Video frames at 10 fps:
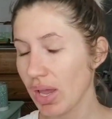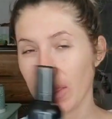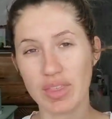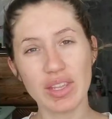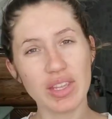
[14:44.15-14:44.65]

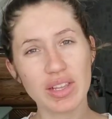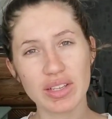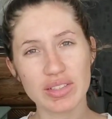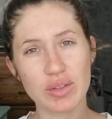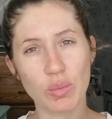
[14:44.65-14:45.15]
I think he
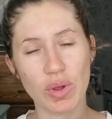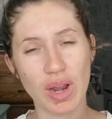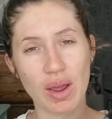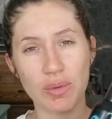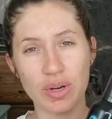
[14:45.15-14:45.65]
likes the
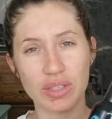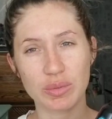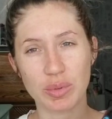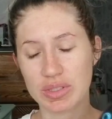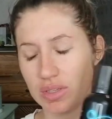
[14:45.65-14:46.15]
1 Hour
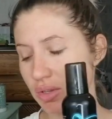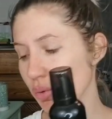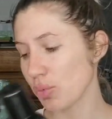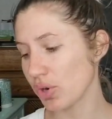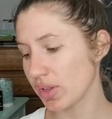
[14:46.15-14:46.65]
Express a
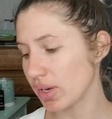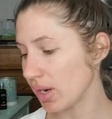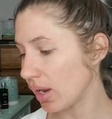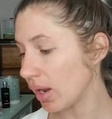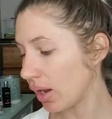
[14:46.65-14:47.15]
little more than